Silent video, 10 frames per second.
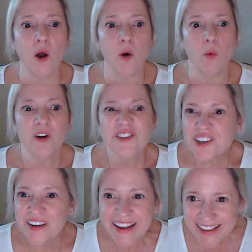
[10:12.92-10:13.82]
Was
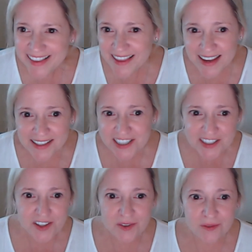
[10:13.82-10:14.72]
there anything to
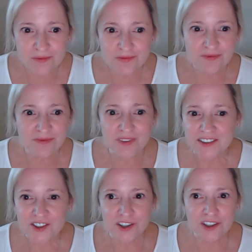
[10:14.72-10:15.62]
the
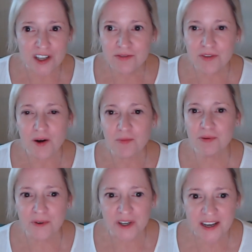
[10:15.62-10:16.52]
rental of a
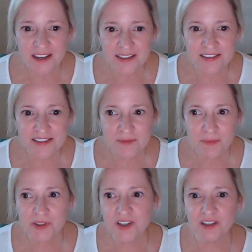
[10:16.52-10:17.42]
Prius,
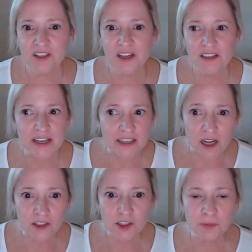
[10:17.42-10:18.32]
particularly a light
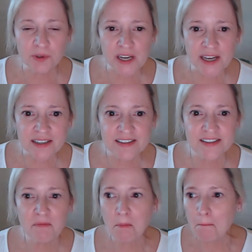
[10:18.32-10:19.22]
colored
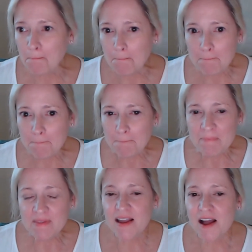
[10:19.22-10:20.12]
Prius?
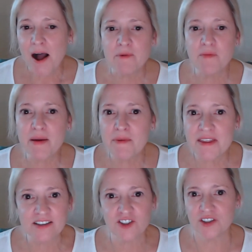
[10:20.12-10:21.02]
I mean, maybe
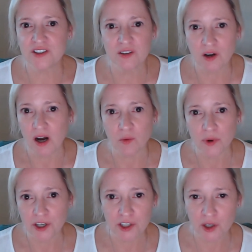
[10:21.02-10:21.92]
that's just a
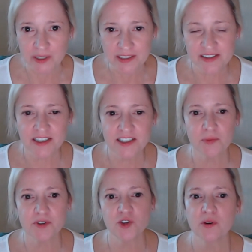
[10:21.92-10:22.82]
weird coincidence,
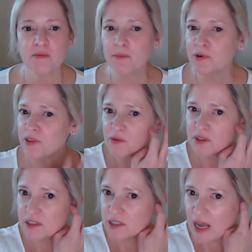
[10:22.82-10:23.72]
but you'll remember there
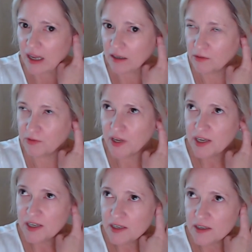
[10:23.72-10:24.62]
was a lot of
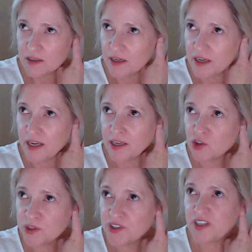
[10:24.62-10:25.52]

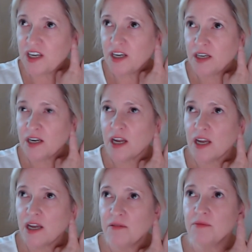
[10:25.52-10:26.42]
interesting
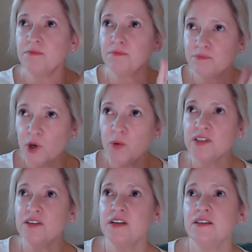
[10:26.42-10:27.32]

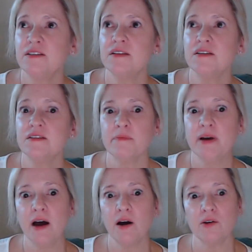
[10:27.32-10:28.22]
coincidences
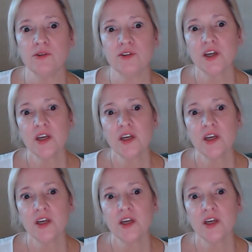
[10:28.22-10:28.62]
about